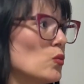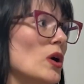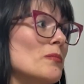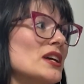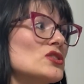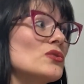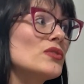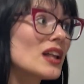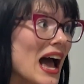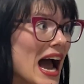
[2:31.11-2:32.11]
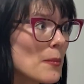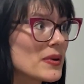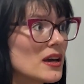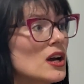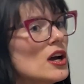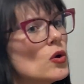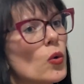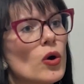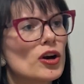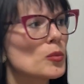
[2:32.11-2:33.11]
What makes you feel happy
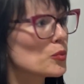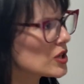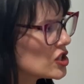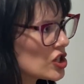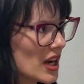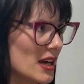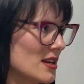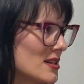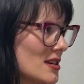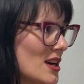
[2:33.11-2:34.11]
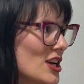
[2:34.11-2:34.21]
or appreciated?